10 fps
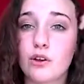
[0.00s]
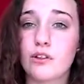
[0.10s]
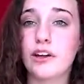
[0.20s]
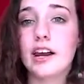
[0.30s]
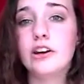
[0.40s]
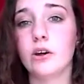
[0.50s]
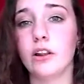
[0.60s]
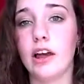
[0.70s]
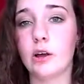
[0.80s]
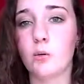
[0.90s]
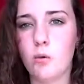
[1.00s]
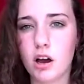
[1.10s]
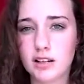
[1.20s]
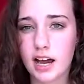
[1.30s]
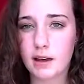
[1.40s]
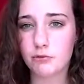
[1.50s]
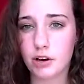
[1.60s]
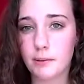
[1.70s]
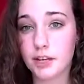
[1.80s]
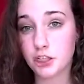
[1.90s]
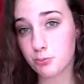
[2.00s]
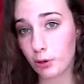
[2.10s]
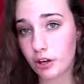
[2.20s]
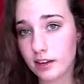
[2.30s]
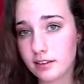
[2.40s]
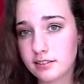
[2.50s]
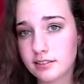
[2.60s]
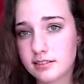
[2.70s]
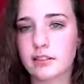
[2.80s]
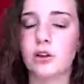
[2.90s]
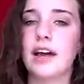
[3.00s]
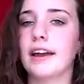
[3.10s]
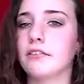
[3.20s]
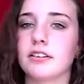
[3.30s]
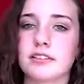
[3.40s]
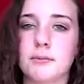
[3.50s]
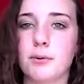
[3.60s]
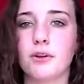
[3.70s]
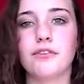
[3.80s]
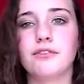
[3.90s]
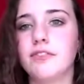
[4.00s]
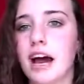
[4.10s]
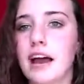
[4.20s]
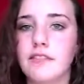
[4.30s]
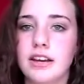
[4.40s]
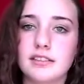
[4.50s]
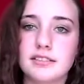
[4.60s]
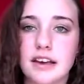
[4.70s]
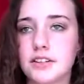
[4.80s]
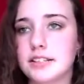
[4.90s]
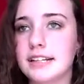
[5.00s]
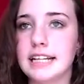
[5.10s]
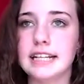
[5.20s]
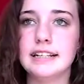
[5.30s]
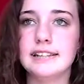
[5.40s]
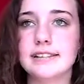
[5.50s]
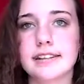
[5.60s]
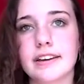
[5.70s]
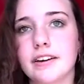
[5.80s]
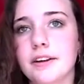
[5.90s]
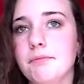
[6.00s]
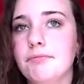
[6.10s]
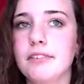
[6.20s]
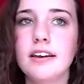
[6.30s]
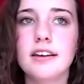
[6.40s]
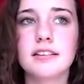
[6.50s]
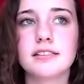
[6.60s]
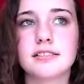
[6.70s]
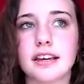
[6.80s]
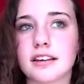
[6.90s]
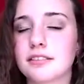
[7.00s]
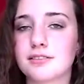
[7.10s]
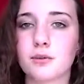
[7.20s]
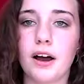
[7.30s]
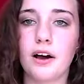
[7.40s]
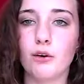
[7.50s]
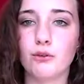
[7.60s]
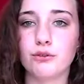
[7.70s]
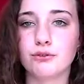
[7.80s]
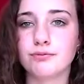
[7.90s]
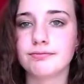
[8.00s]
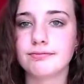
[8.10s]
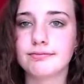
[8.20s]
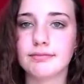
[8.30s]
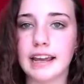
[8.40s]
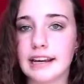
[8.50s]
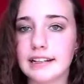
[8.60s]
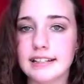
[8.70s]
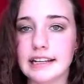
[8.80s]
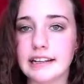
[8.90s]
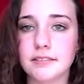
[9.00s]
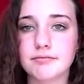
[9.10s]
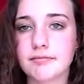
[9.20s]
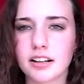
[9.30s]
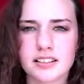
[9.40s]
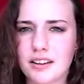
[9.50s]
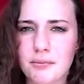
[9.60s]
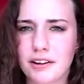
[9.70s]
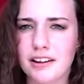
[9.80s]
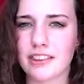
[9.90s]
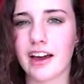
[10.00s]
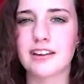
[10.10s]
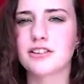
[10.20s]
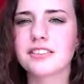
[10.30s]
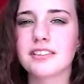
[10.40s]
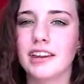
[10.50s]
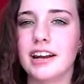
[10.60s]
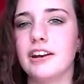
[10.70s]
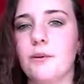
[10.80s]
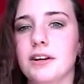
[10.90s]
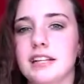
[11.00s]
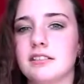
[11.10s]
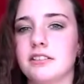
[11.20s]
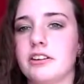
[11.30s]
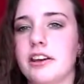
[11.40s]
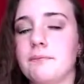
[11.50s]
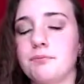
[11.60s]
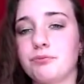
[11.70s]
I know like what time frame each book is. So like, for example, 5/8/17 to 6/12/18 or something like that, just so that I know what dates are in it.